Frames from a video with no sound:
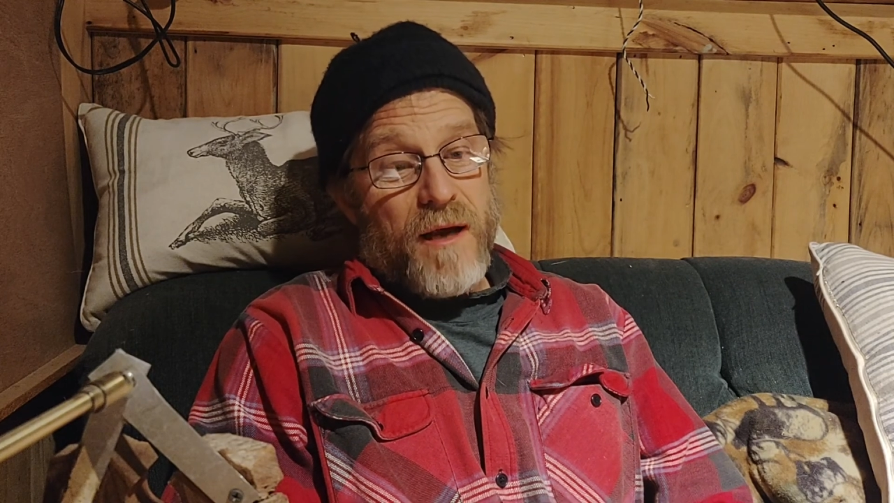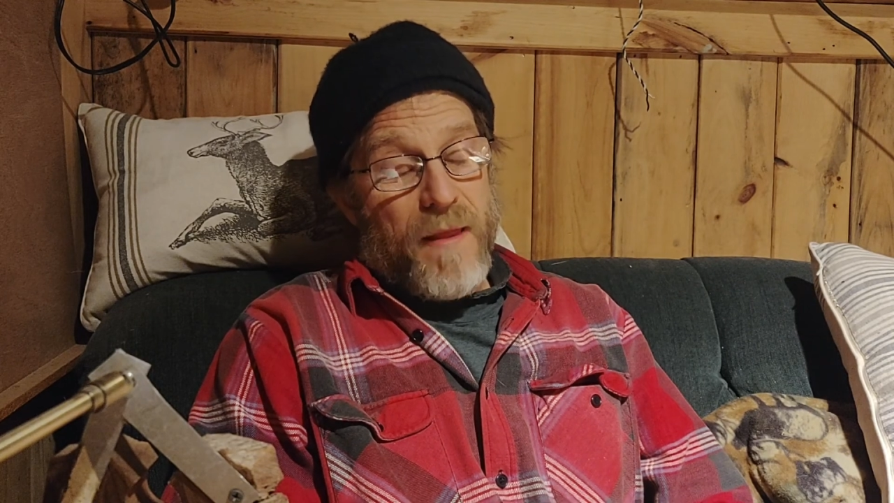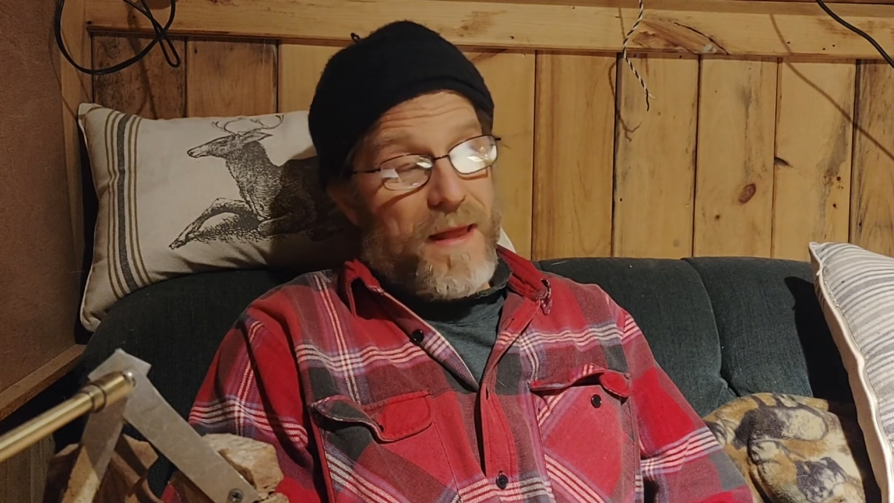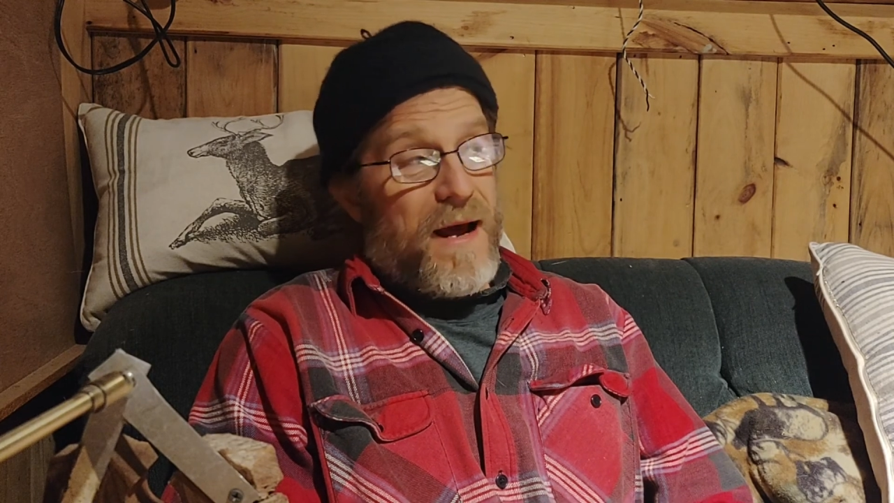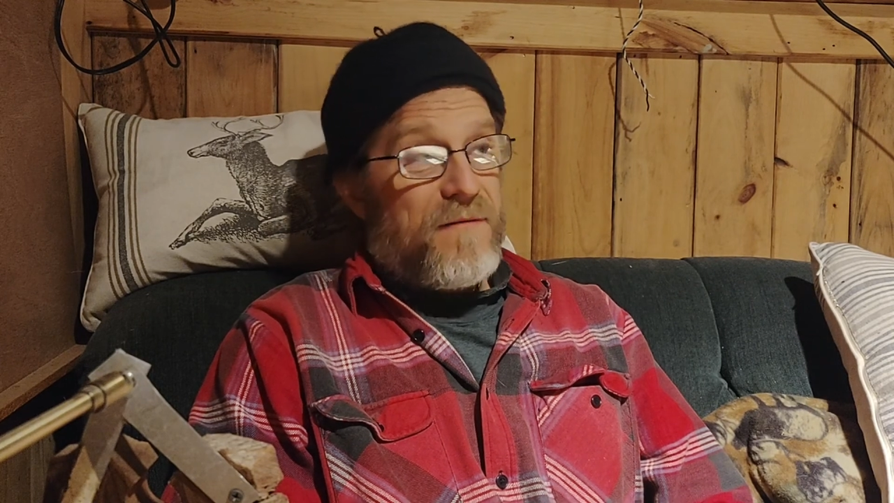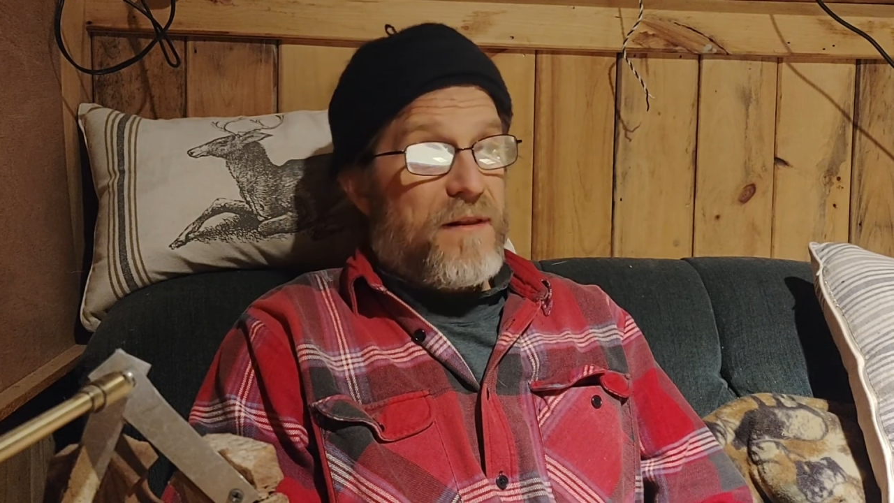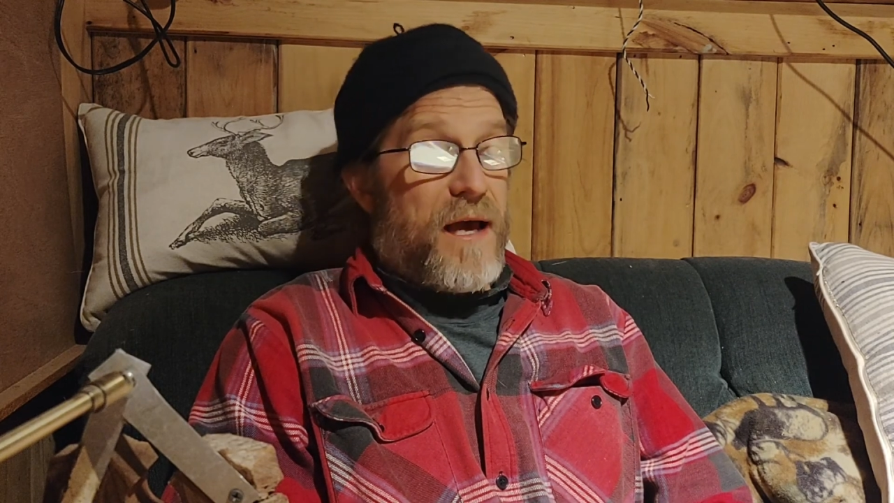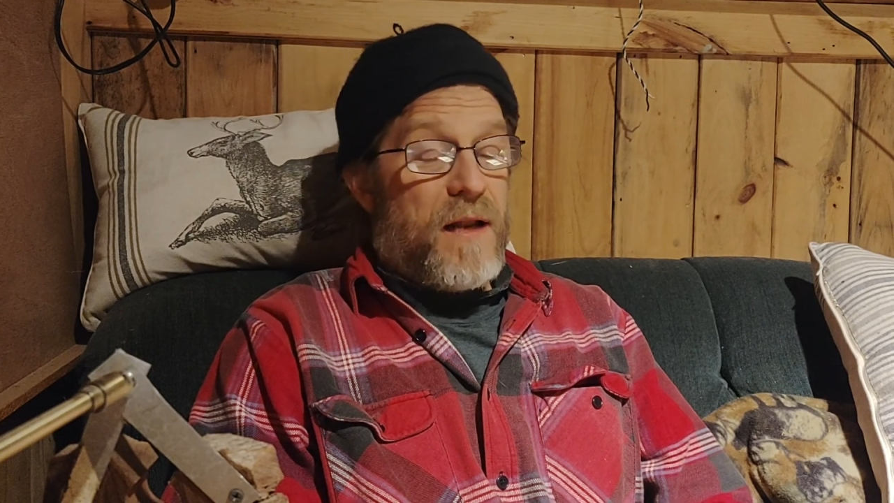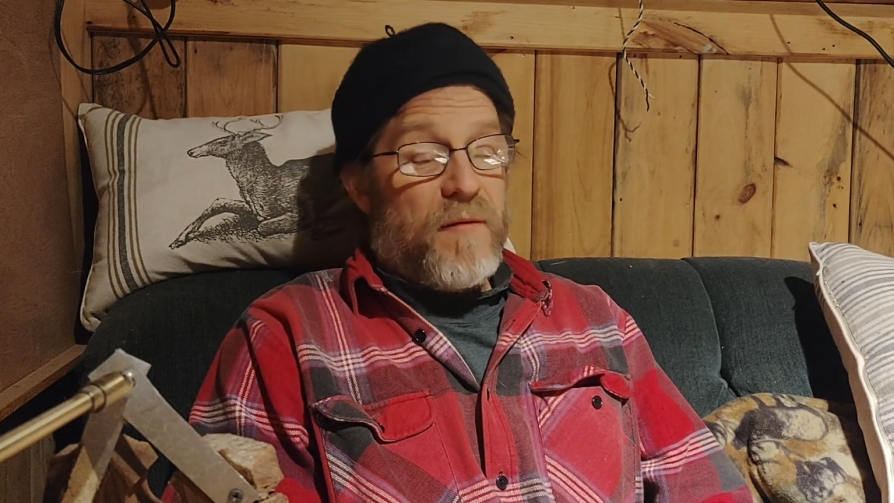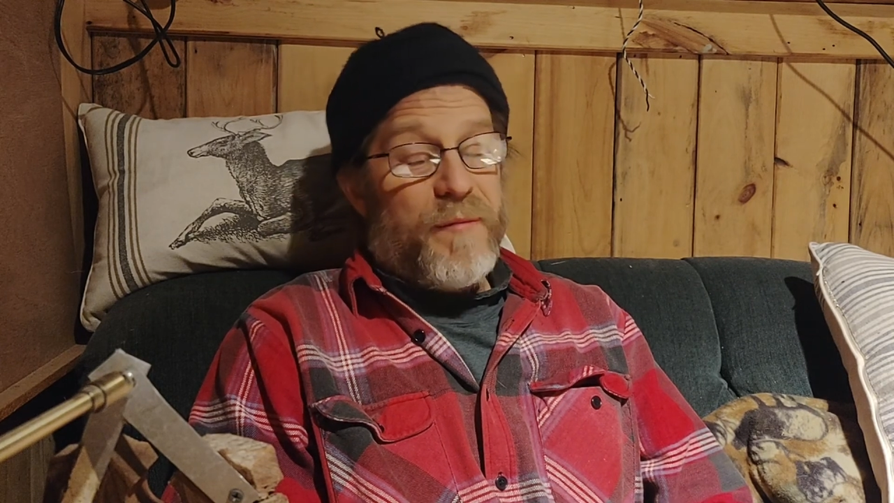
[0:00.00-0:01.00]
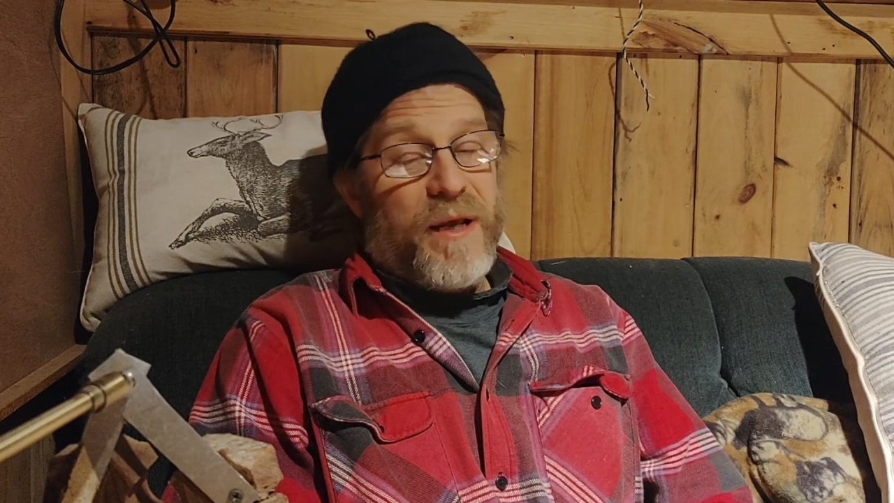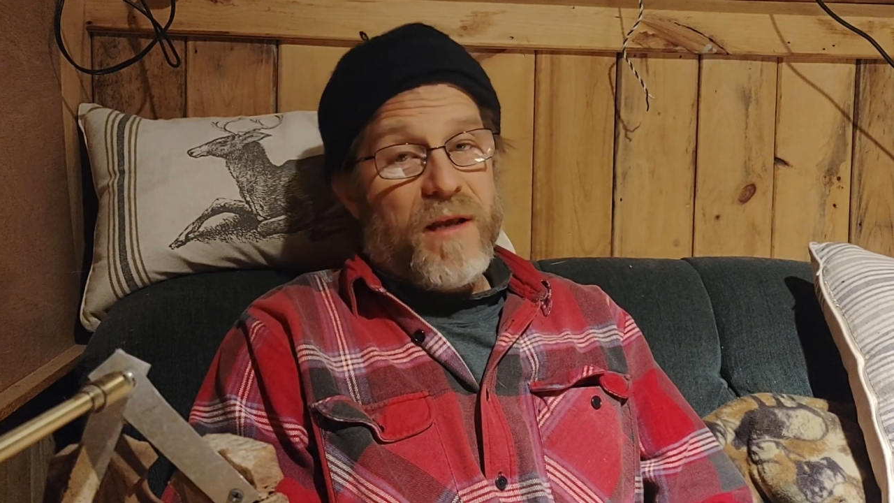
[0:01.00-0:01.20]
And then after that, I'm going to make